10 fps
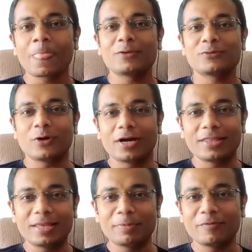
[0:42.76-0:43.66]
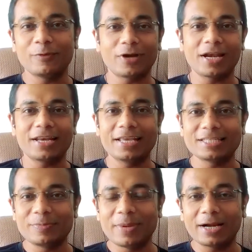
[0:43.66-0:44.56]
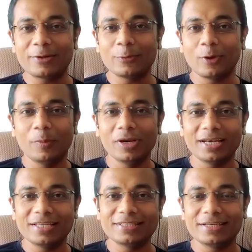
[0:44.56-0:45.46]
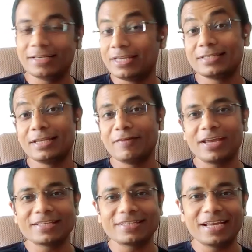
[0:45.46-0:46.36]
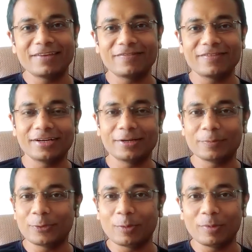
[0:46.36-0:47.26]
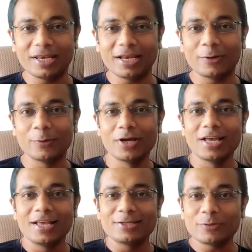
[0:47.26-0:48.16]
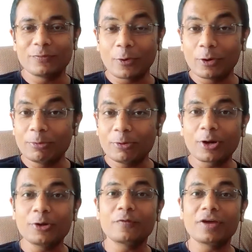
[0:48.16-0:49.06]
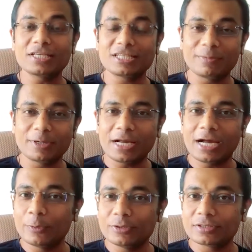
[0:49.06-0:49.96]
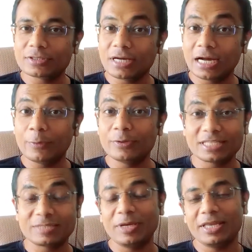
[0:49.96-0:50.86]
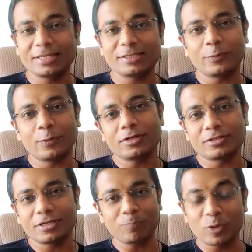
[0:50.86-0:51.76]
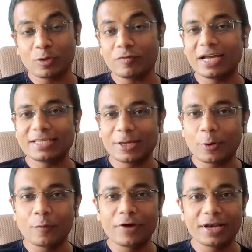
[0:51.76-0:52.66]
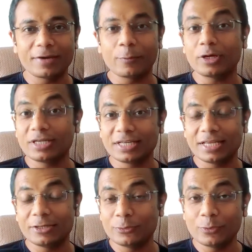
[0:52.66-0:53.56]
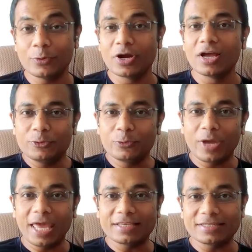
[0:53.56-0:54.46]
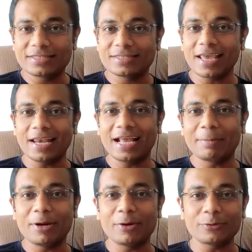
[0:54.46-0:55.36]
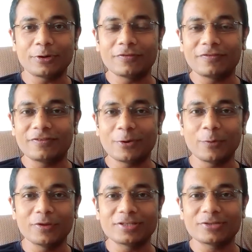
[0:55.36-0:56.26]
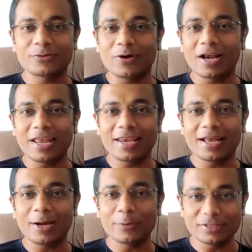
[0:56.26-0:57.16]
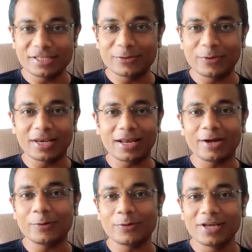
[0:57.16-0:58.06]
stronger than before, and he is back to normal and he is living his life normally now. So we're going to be talking to Vaishnav about how his experience was, fighting COVID, and what did he do to ace and come out of COVID strongly, and how is he doing now.